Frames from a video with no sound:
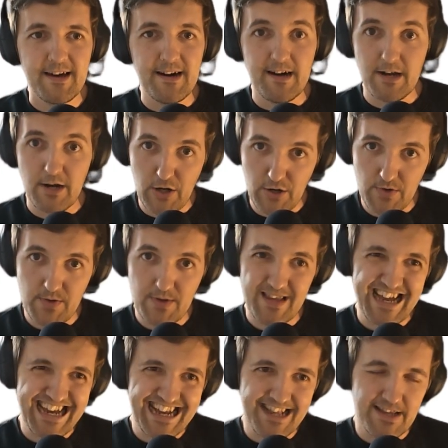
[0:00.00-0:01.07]
Not
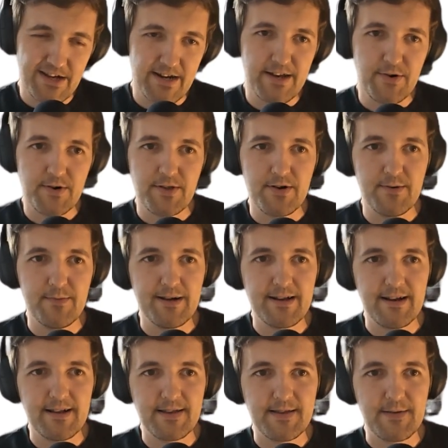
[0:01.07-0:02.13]
in the near term, at
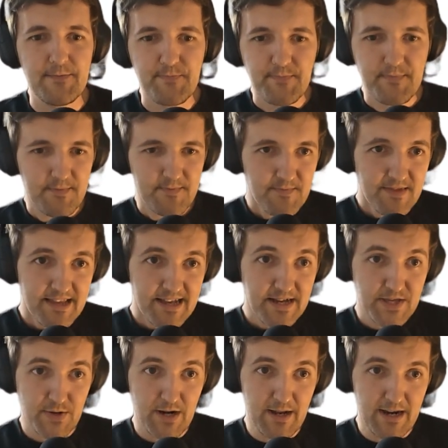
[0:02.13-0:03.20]
least.
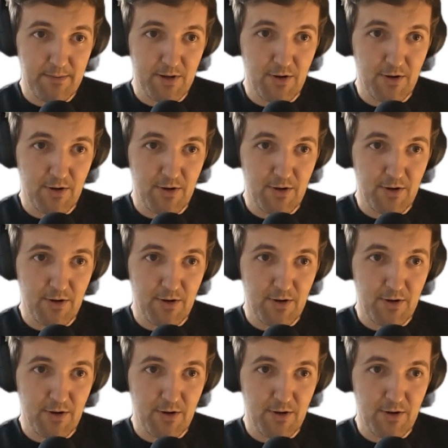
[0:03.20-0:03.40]
So let me go